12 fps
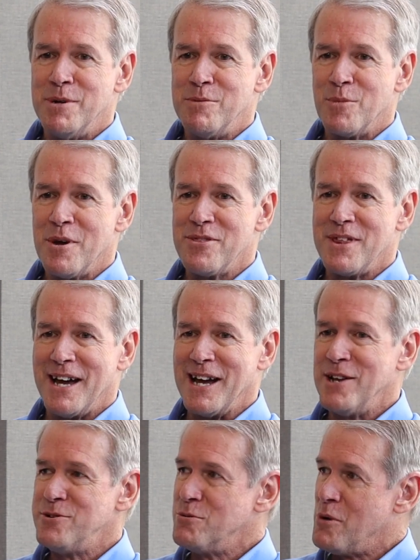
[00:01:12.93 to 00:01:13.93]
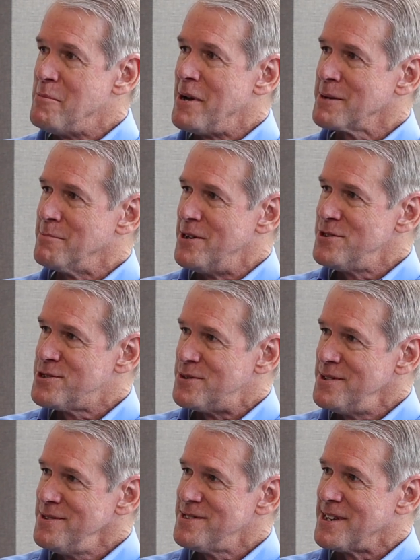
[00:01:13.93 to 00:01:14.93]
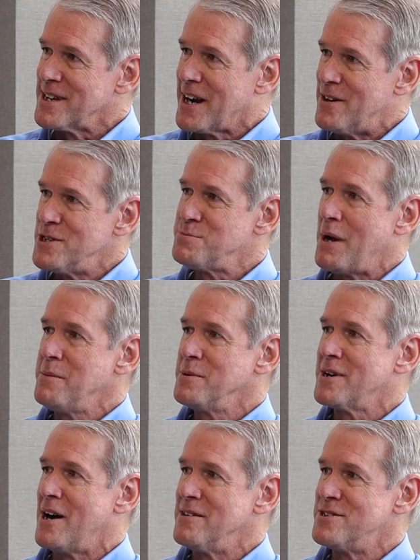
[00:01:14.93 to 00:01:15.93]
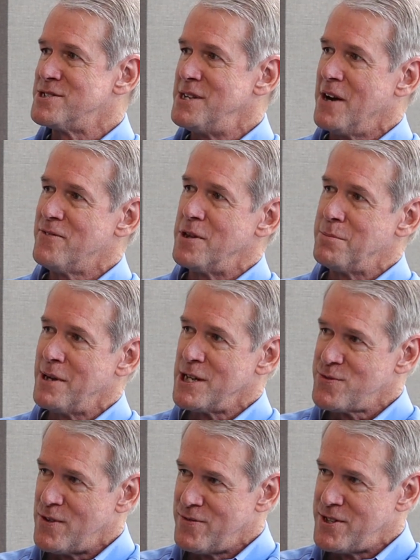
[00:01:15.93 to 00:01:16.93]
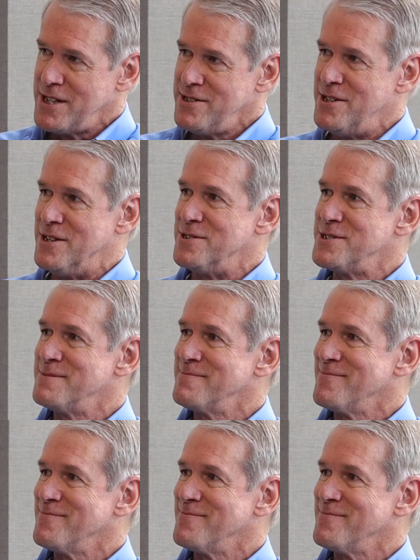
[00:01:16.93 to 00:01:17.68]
been with Andrew Wommack Ministries and Charis Bible College now for the past 15 years.